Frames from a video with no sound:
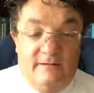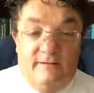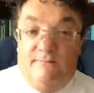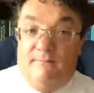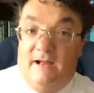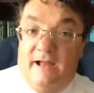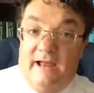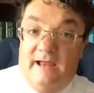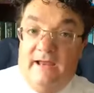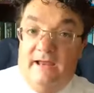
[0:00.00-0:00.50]

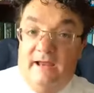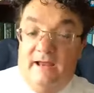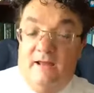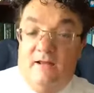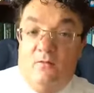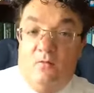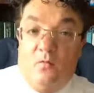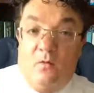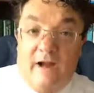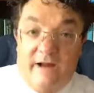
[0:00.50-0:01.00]
My
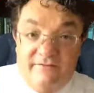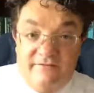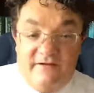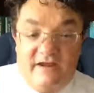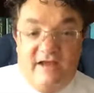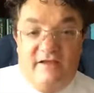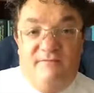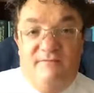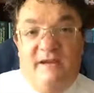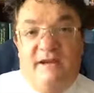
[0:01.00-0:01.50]
wife
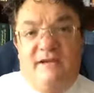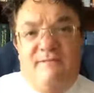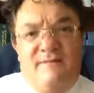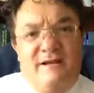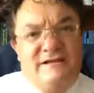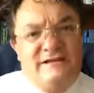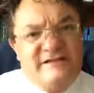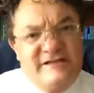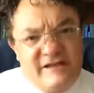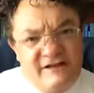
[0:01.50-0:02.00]
can't make it.
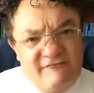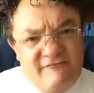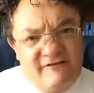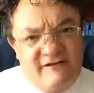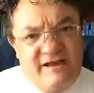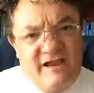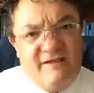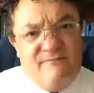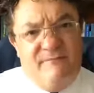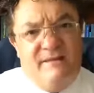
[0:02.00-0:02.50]
My children
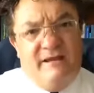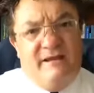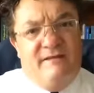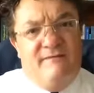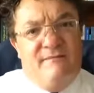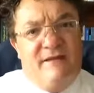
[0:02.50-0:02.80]
can't make it.